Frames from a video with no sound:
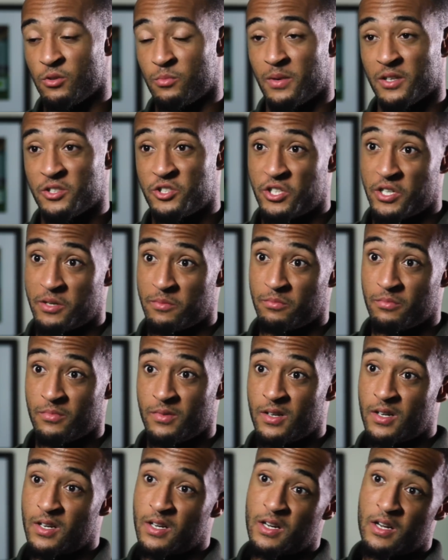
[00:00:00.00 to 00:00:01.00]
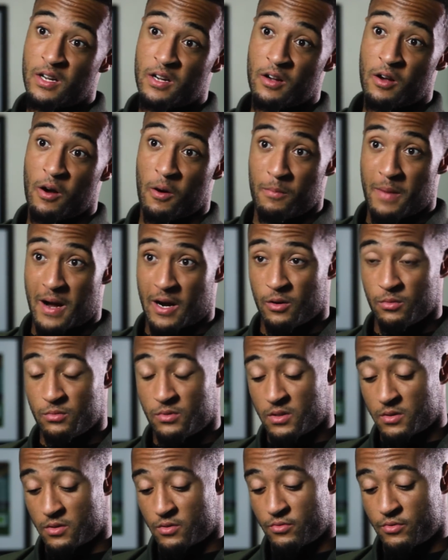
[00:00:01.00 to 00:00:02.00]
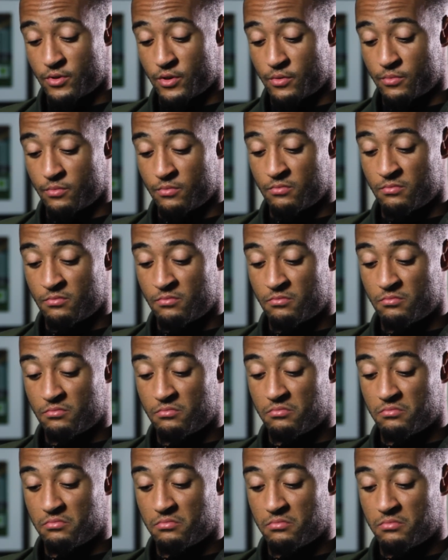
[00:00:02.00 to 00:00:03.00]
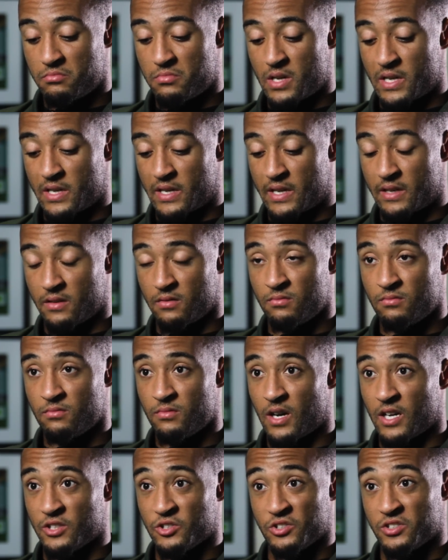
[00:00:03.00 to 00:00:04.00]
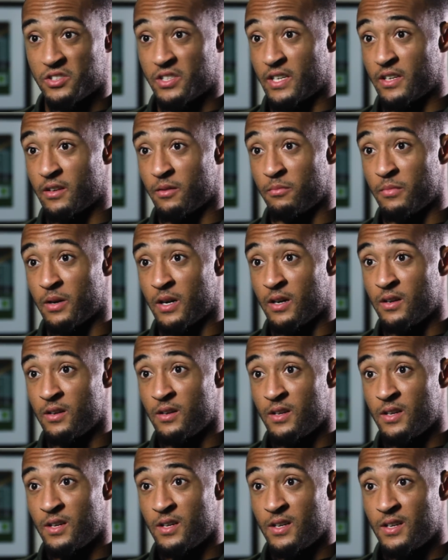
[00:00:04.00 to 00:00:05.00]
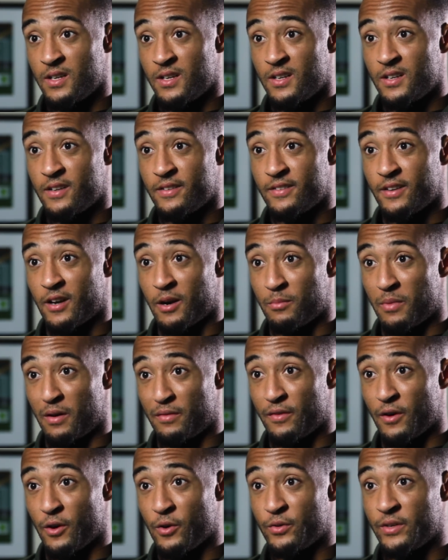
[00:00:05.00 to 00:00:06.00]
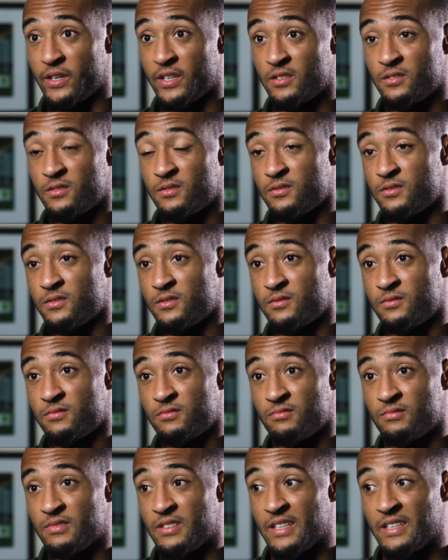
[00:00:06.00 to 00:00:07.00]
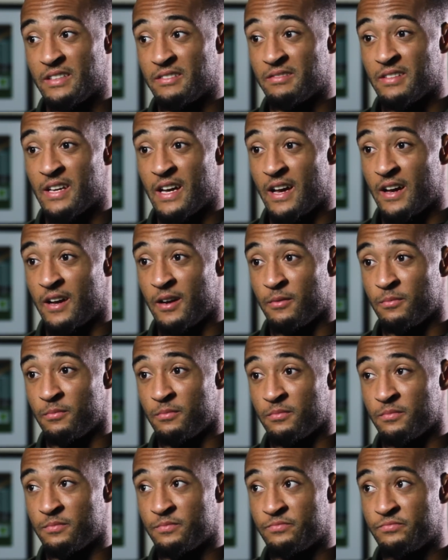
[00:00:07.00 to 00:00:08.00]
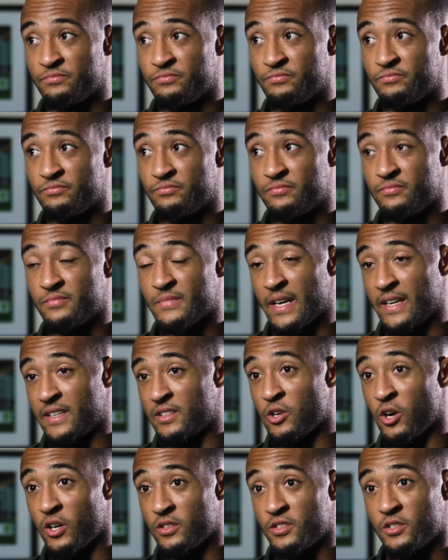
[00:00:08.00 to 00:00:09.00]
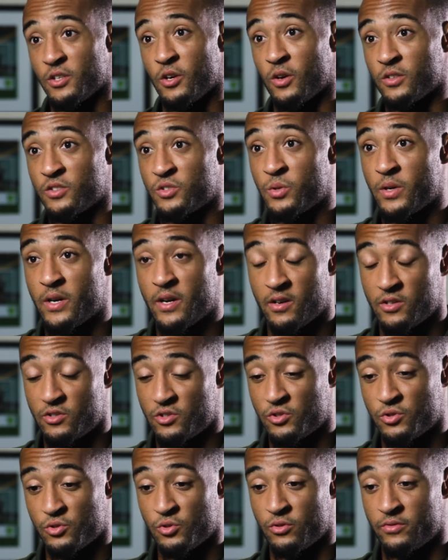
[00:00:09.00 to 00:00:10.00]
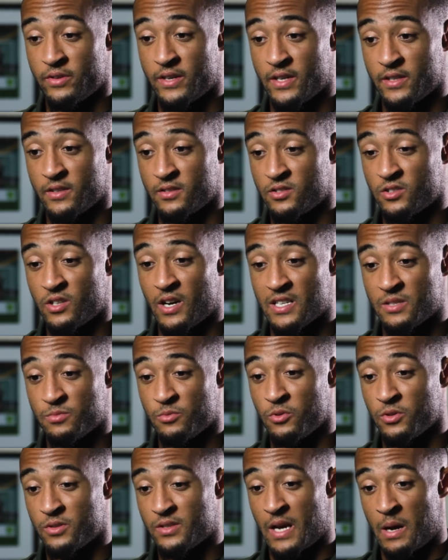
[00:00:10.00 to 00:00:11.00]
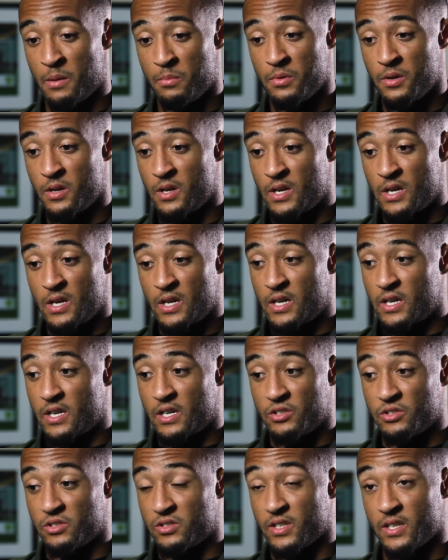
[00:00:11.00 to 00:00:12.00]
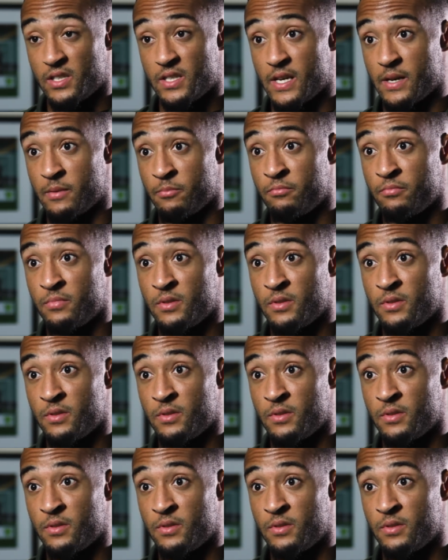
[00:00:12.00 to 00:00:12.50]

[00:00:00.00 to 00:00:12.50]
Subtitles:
done my gym. Come back up to the room, and then I just seen on my phone that he'd gone. You know, on Twitter I just saw it, and Sky Sports app, he just said, yeah,